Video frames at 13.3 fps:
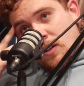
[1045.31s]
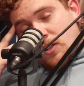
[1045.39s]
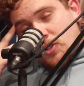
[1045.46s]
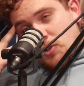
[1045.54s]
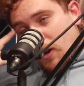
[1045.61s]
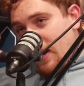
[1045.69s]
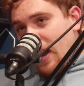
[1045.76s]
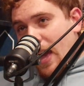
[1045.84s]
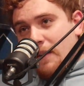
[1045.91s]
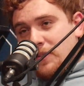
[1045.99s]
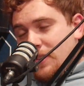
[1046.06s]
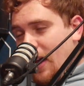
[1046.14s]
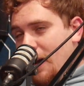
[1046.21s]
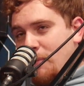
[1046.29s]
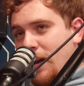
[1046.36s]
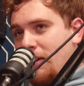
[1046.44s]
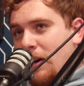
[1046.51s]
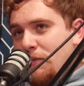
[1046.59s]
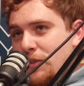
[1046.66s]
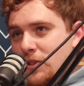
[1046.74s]
trying to have the time of my
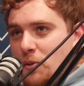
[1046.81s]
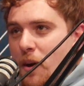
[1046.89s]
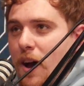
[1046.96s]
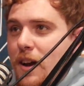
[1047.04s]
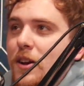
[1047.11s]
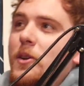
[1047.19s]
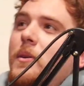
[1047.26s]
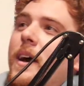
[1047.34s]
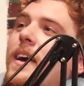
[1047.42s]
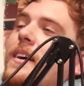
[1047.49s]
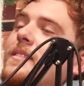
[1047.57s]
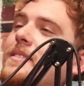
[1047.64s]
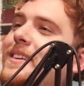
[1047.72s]
life in Toronto. And